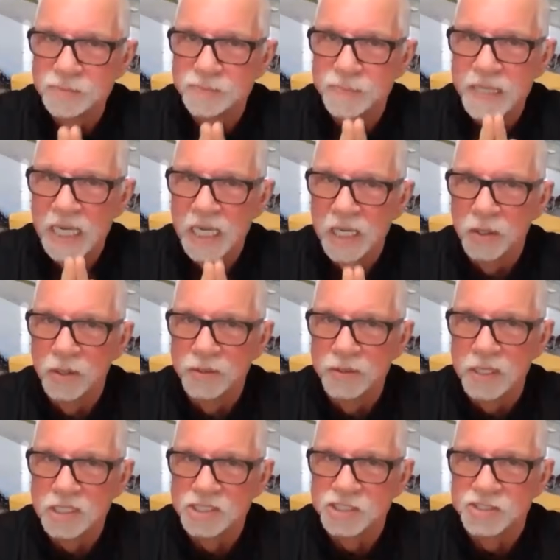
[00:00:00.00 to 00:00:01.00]
being
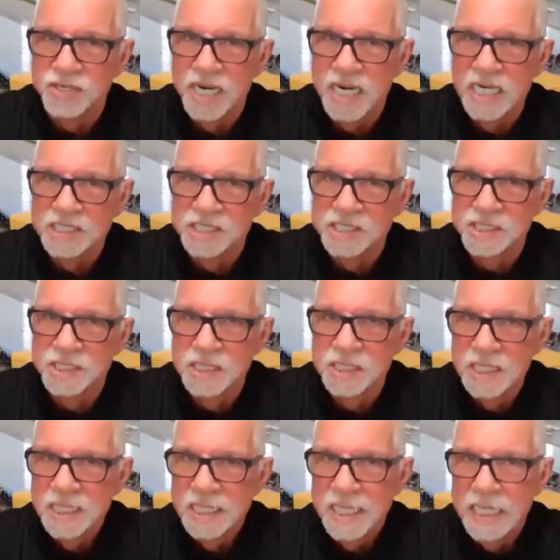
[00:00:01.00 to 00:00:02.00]
under stress
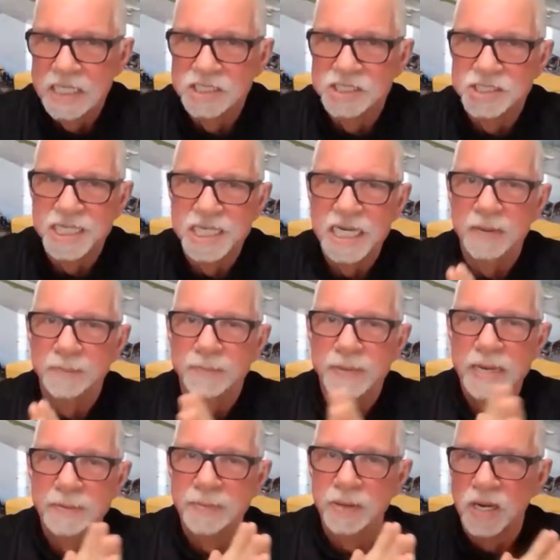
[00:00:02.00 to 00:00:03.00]
and seeing
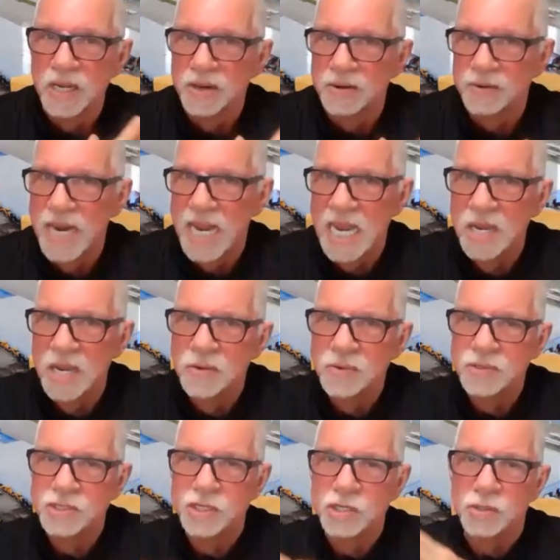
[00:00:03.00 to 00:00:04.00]
people
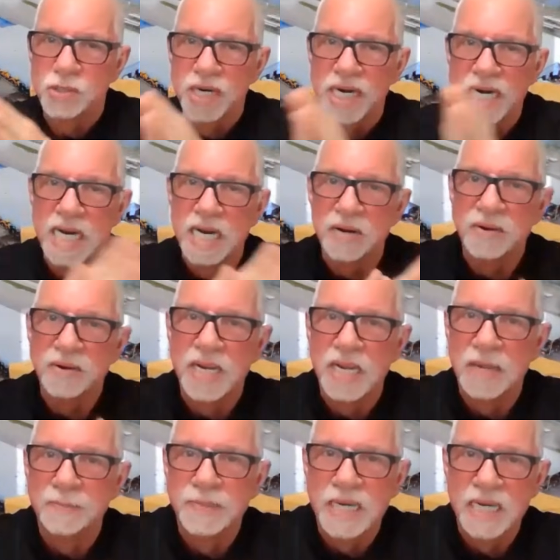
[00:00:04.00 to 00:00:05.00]
around your
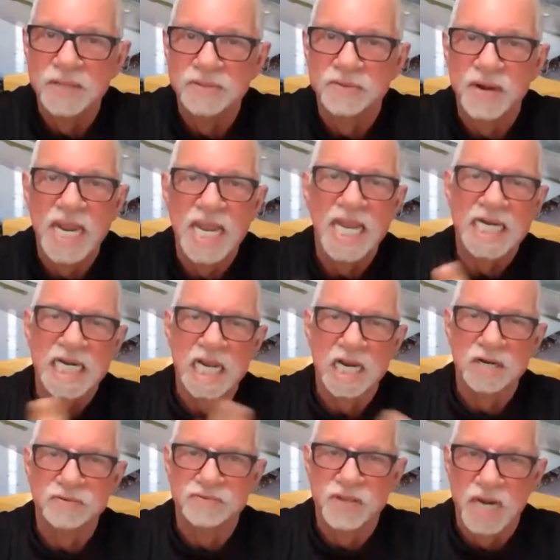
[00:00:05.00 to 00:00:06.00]
area being dragged out
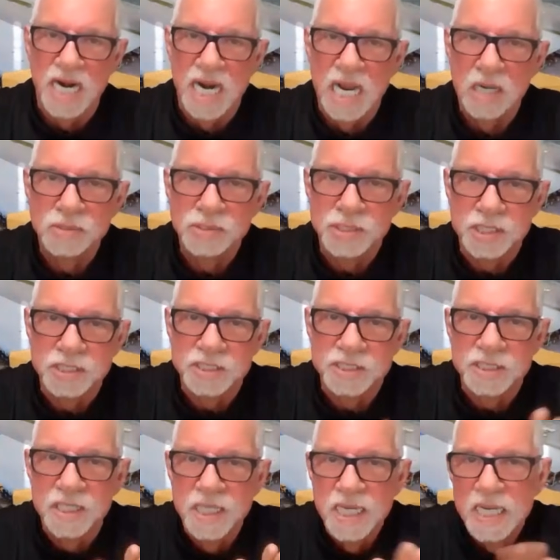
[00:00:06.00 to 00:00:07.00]
of their
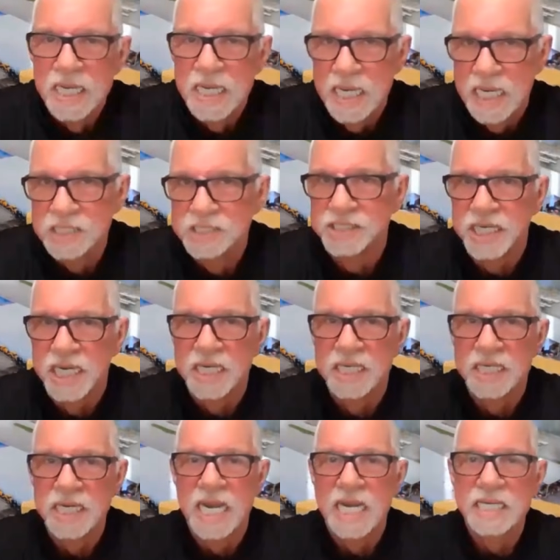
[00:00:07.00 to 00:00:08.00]
houses and sent
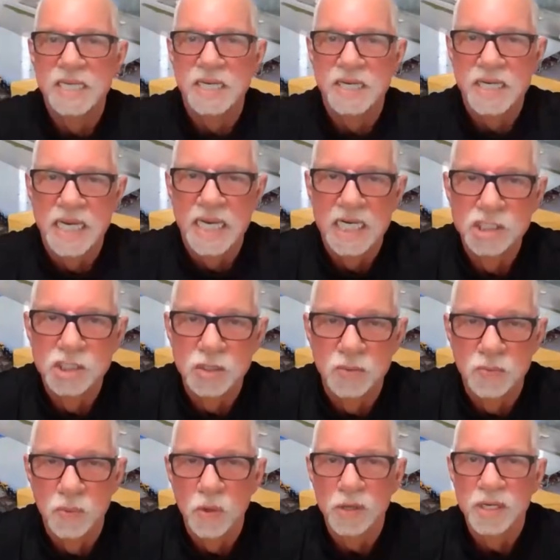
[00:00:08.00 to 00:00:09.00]
either into
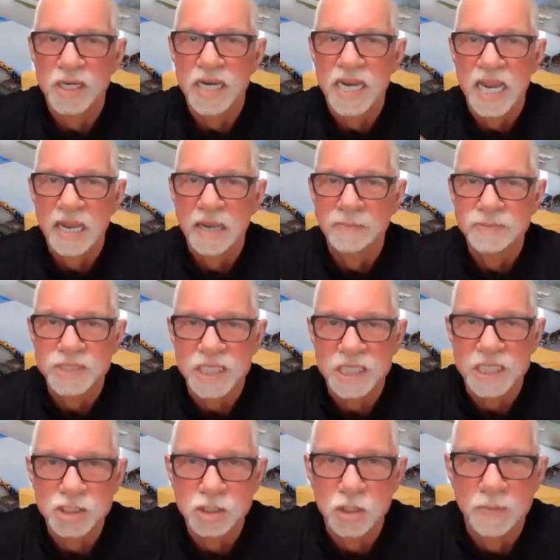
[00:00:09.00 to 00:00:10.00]
work camps
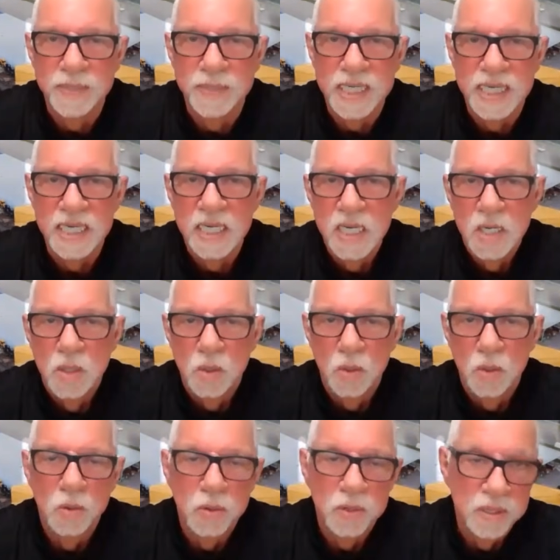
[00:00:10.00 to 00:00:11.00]
in Germany
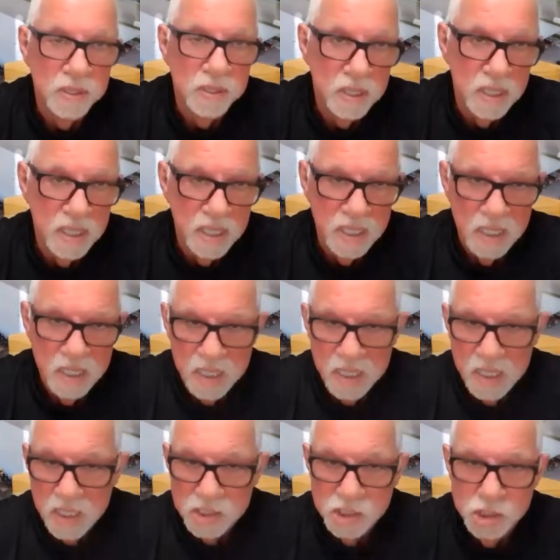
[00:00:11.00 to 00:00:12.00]
or,
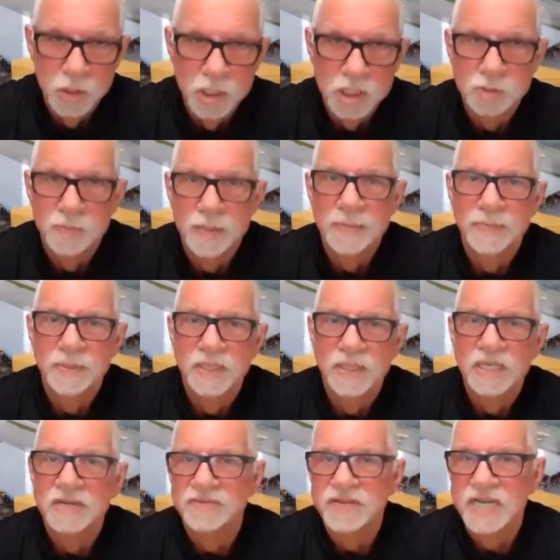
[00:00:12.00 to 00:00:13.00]
Jewish people
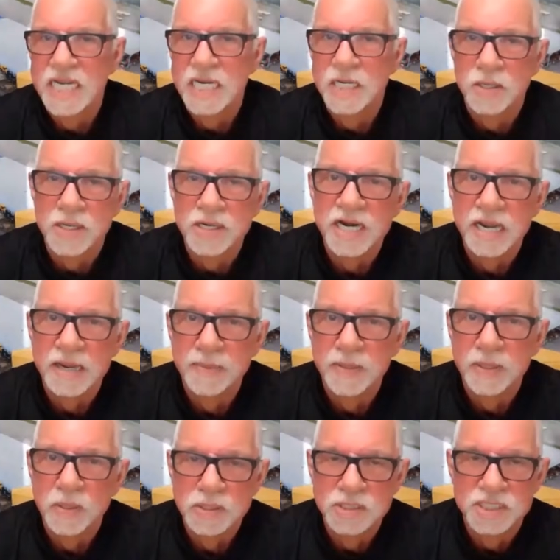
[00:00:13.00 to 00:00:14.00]
living in our
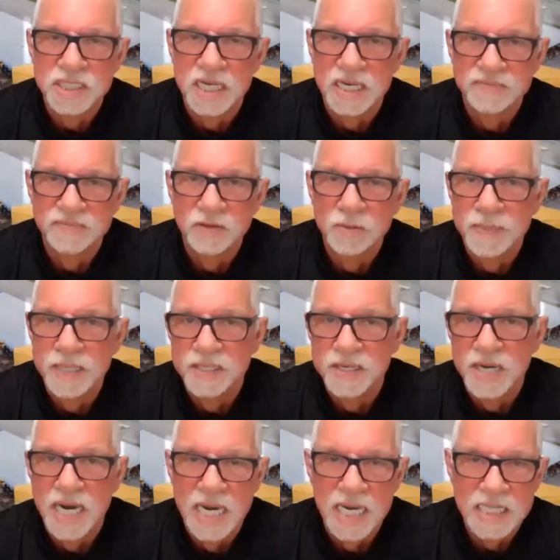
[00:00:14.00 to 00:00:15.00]
neighborhoods that would be
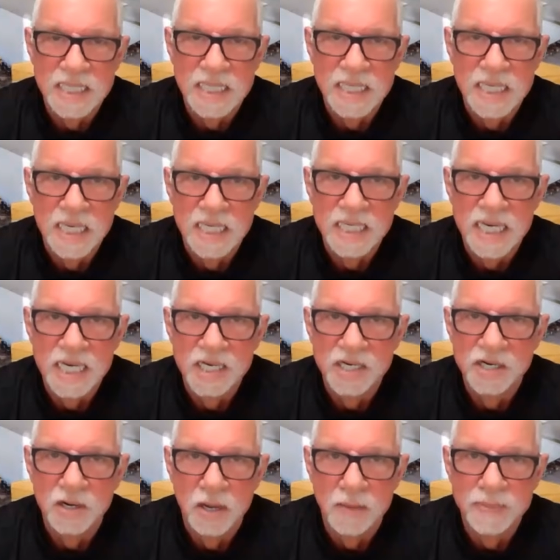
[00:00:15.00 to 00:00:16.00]
dragged in and
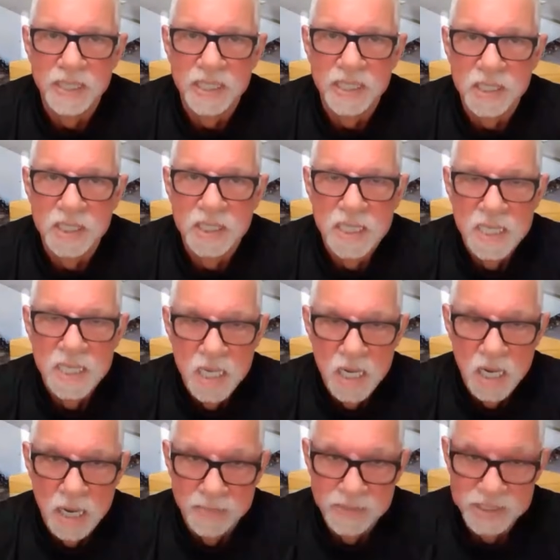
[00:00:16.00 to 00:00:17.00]
ended up in,
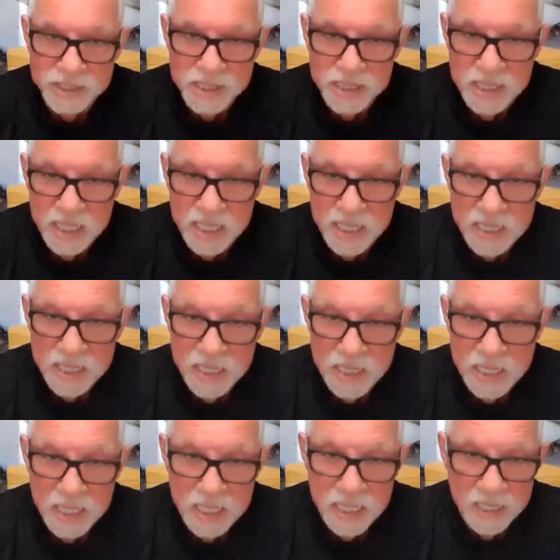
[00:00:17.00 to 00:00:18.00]
obviously, and
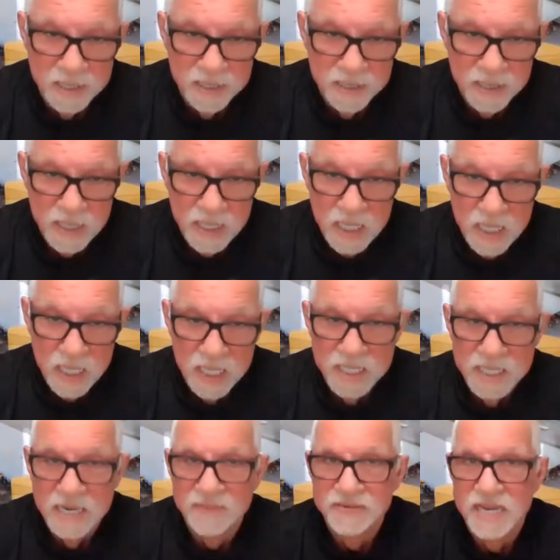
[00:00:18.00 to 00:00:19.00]

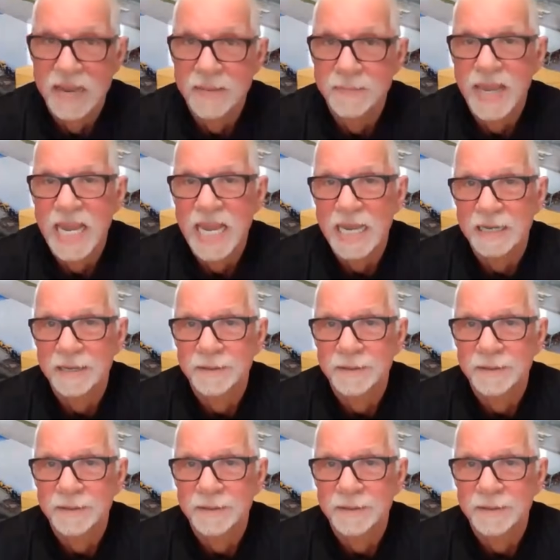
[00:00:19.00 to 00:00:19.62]
never came back.